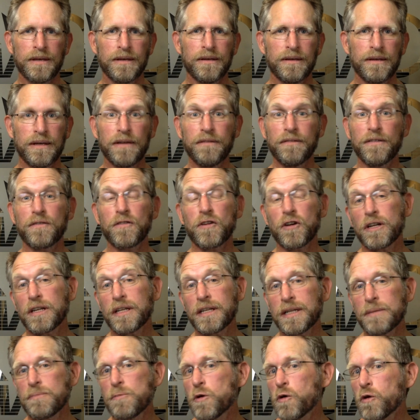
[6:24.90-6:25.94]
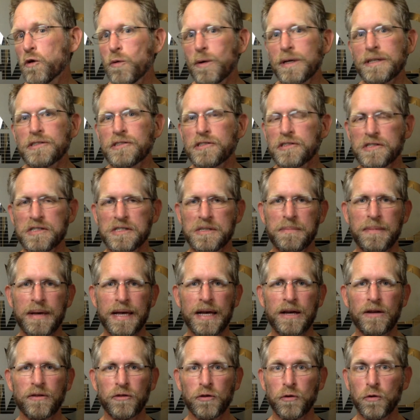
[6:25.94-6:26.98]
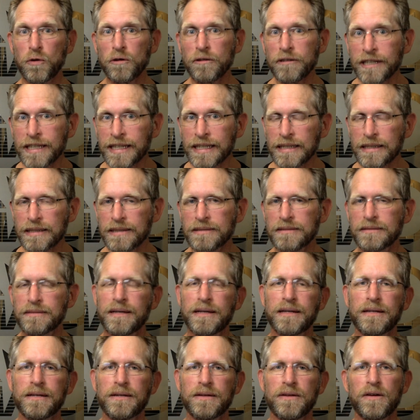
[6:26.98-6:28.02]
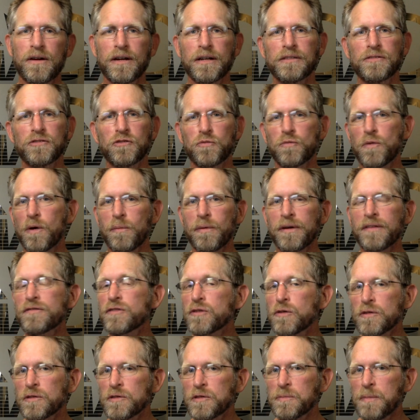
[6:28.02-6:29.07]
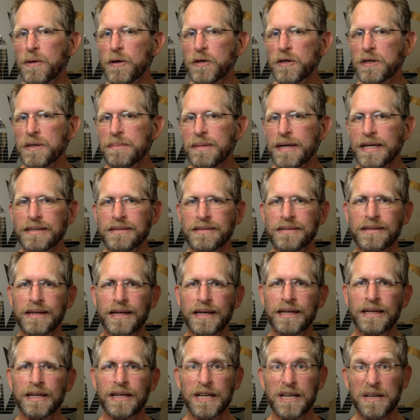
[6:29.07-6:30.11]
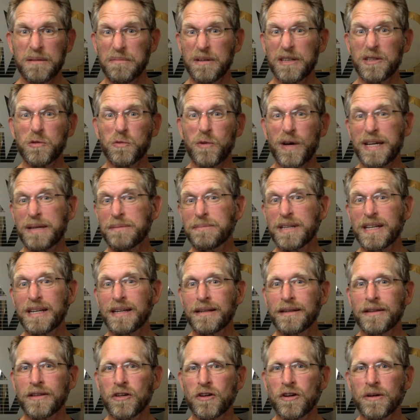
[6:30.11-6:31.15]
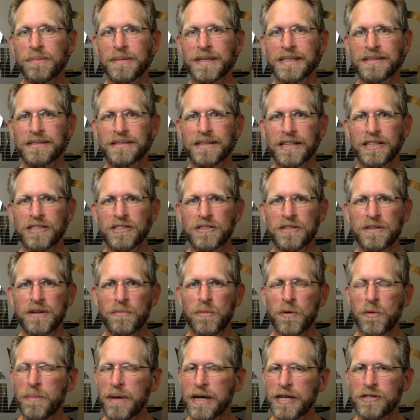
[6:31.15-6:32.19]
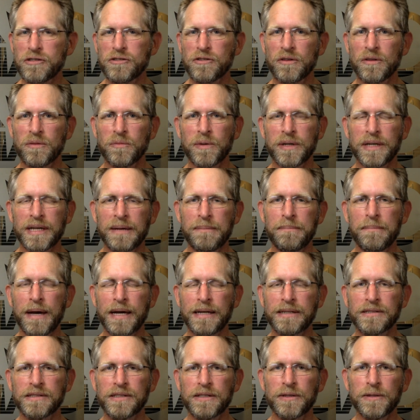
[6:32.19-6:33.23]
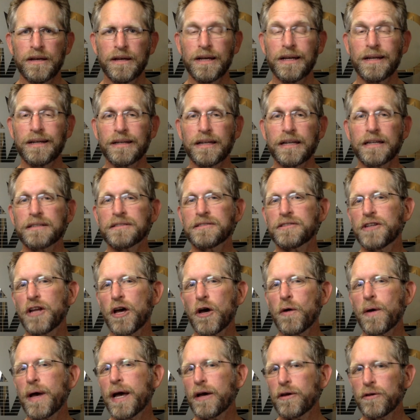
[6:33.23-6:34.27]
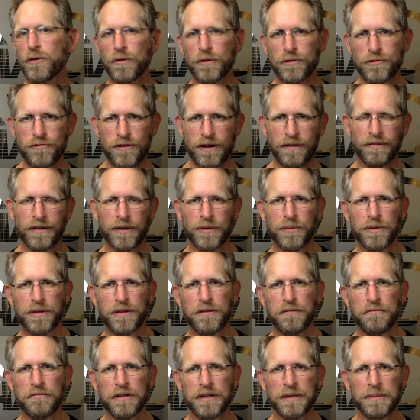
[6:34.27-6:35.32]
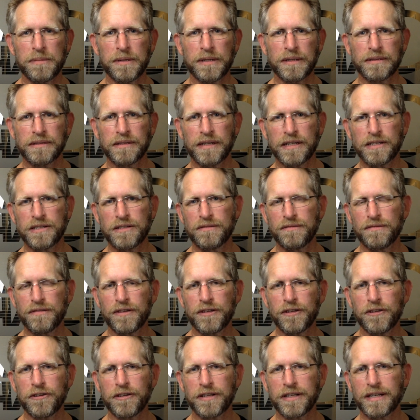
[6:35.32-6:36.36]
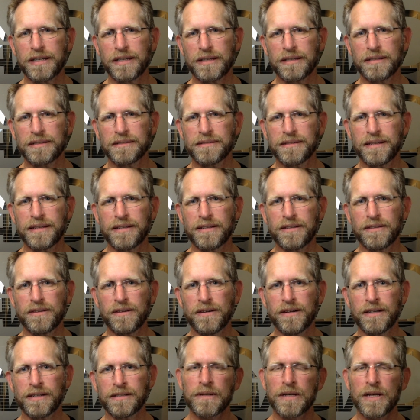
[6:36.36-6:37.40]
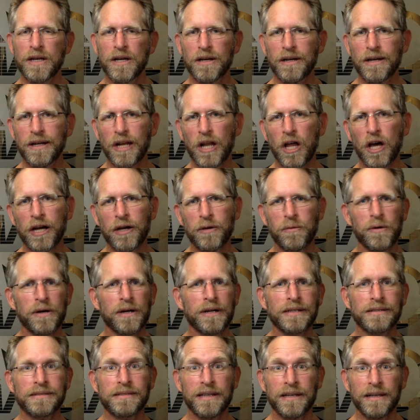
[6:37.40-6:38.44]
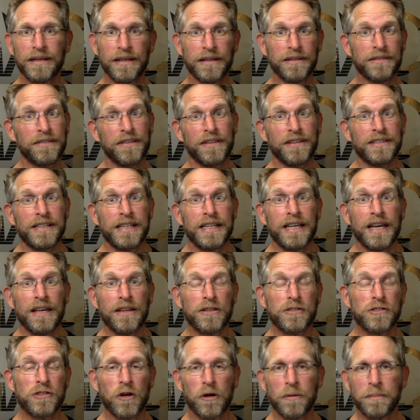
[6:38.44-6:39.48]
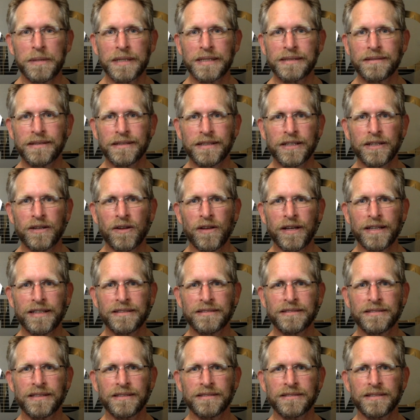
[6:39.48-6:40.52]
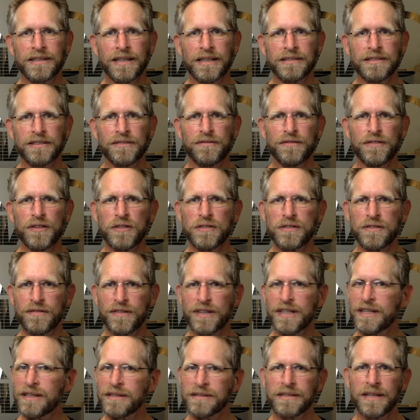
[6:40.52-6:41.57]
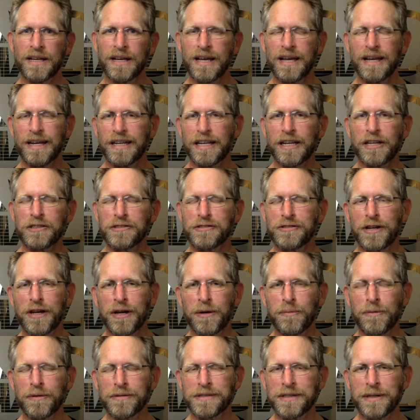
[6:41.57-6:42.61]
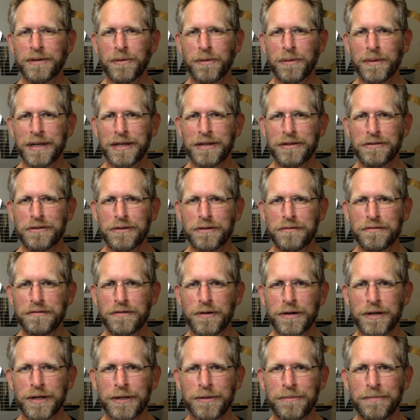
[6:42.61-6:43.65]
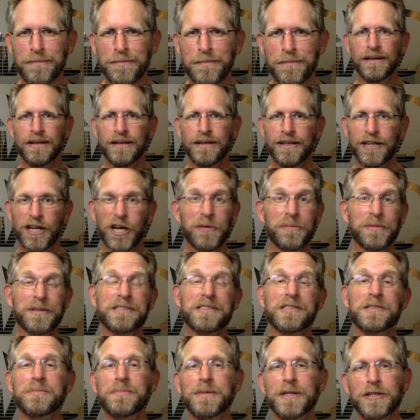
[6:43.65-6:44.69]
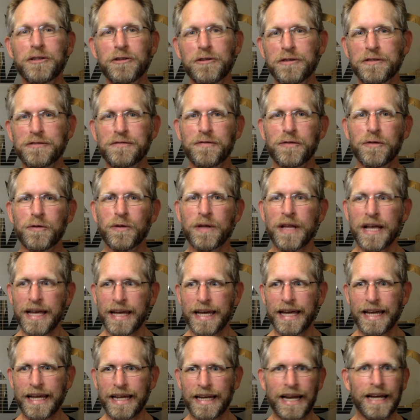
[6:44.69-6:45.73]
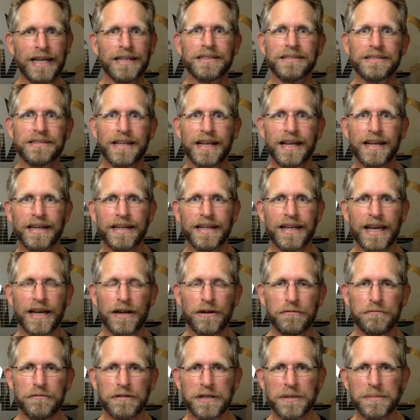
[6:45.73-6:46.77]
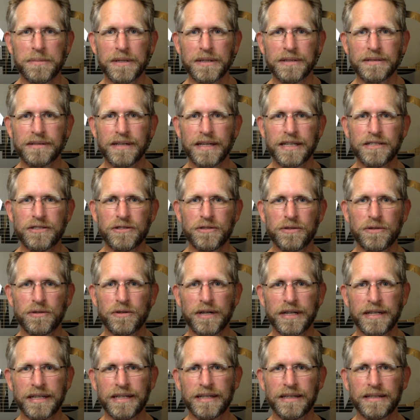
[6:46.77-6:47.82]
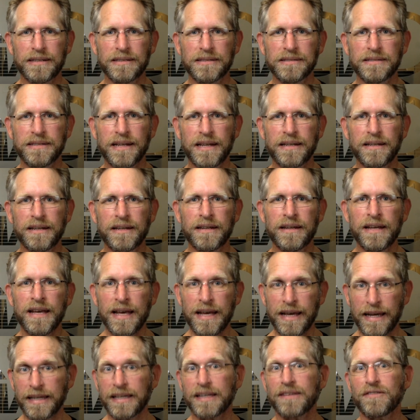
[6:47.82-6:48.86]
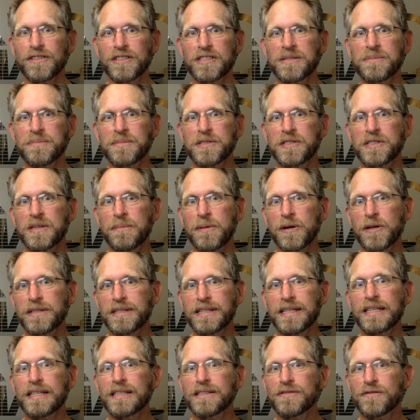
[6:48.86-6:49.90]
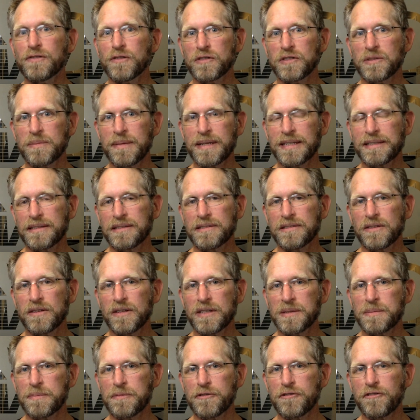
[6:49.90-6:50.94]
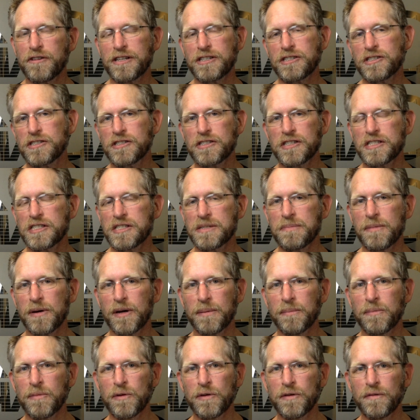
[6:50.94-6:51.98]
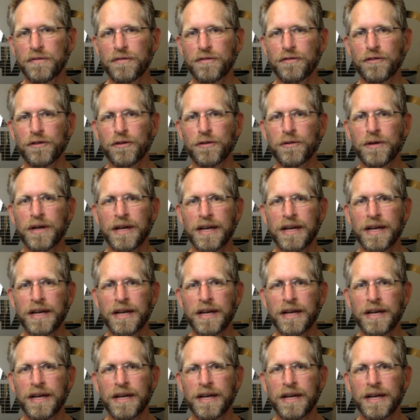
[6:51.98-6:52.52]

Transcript: If you've got any more questions about your Achilles tendonitis or what we've spoken about today, please whack them down in the comments section and we'll make sure that we get back to you. Let us know how you're travelling with your rehabilitation for your Achilles tendonitis. Likewise, if there's any other topics that you'd like us to discuss in future videos, let us know and we'll see what we can do for you. Hope this has been useful in understanding how to rehabilitate your Achilles tendon and giving you some ideas for some exercise progressions that you might move through.